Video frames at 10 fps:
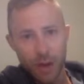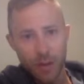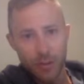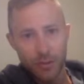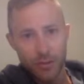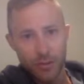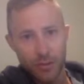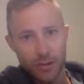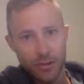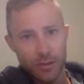opposite the
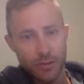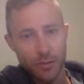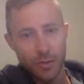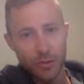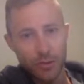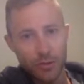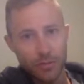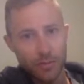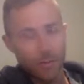direction of motion,